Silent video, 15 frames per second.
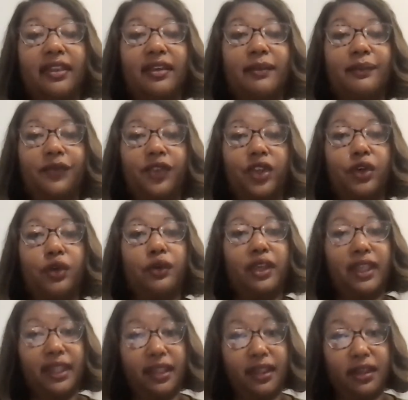them feel
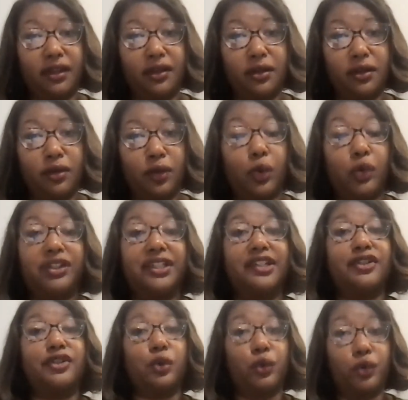ill or
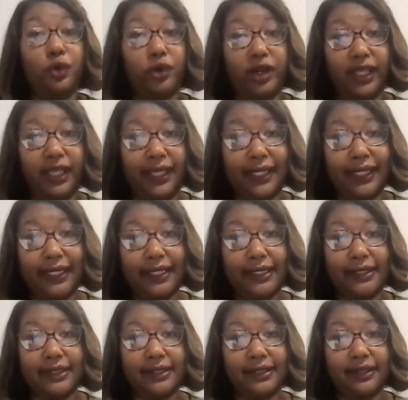
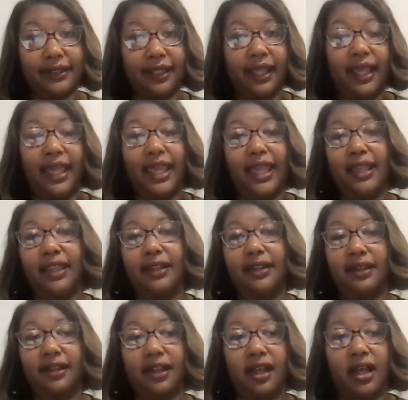disoriented.
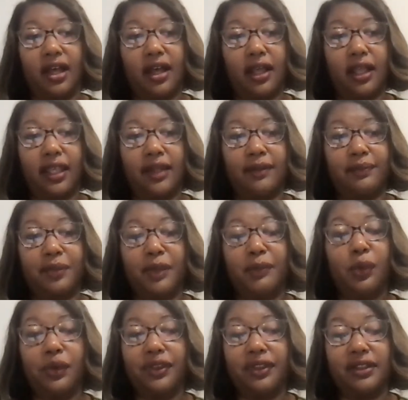And
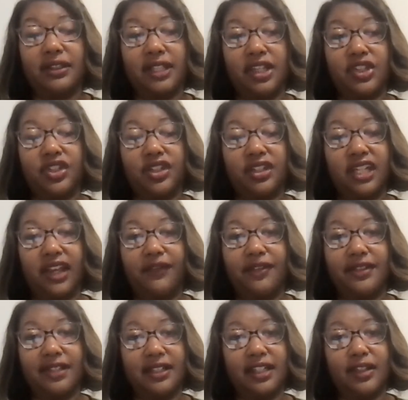people with attention
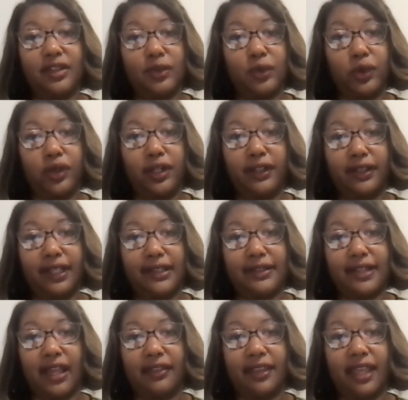deficit disorder and
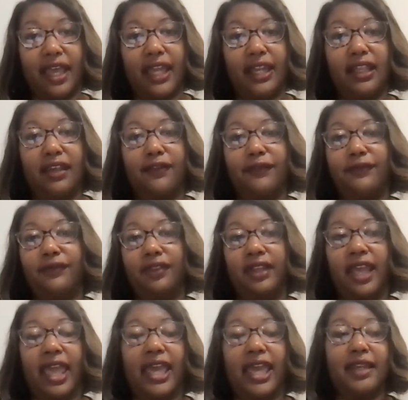things like that, if
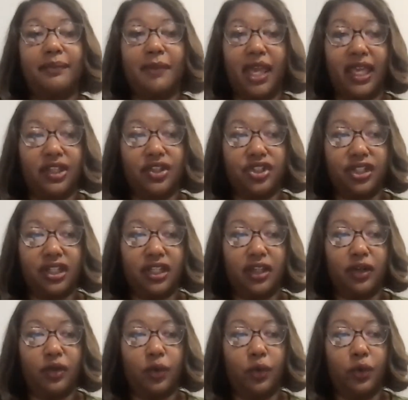the
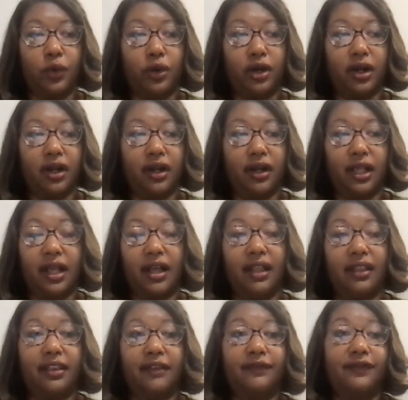animation or
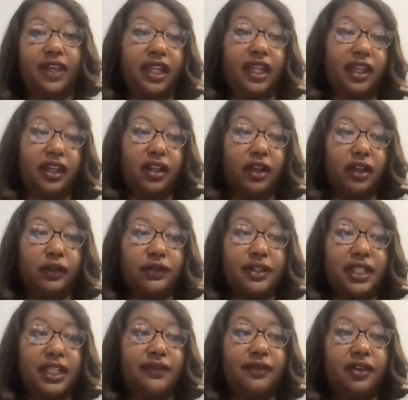the videos
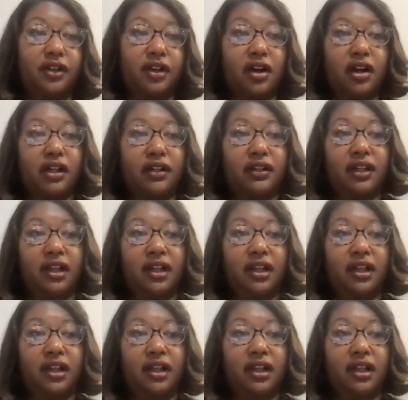even aren't